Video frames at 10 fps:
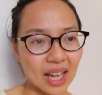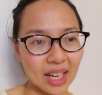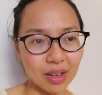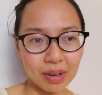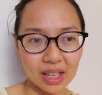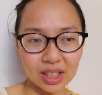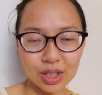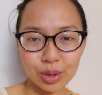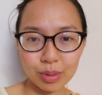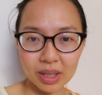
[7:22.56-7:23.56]
Anyway,
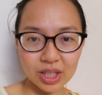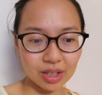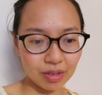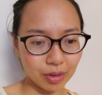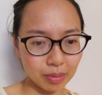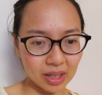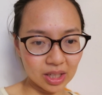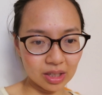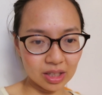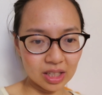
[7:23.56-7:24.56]
it's too much
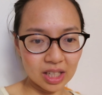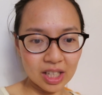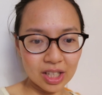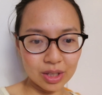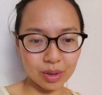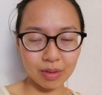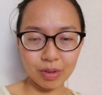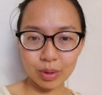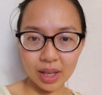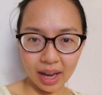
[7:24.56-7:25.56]
information. So if
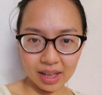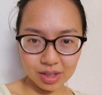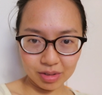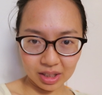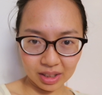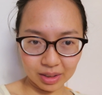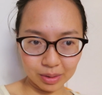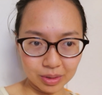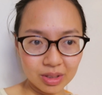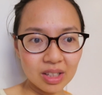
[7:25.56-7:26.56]
you take
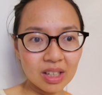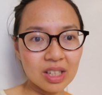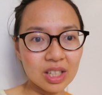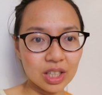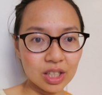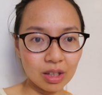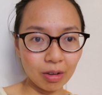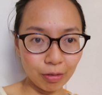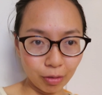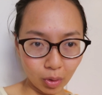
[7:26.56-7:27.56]
astragalus, just
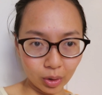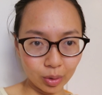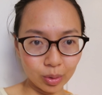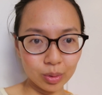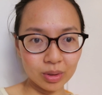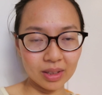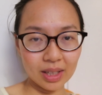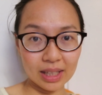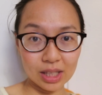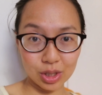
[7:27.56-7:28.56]
follow
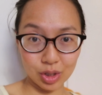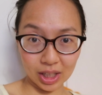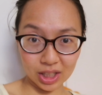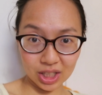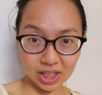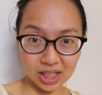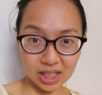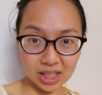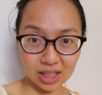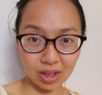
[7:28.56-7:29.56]
the instructions
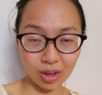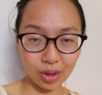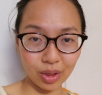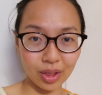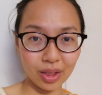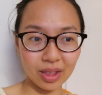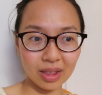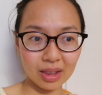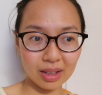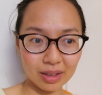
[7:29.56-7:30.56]
on
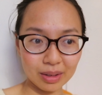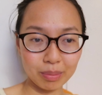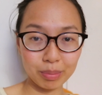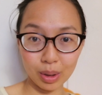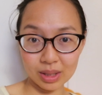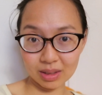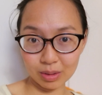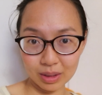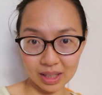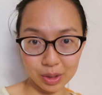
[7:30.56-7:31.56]
the
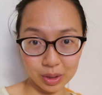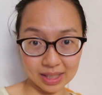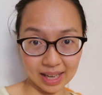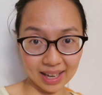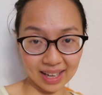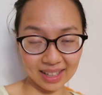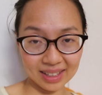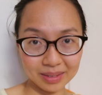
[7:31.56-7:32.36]
bottle that you're taking.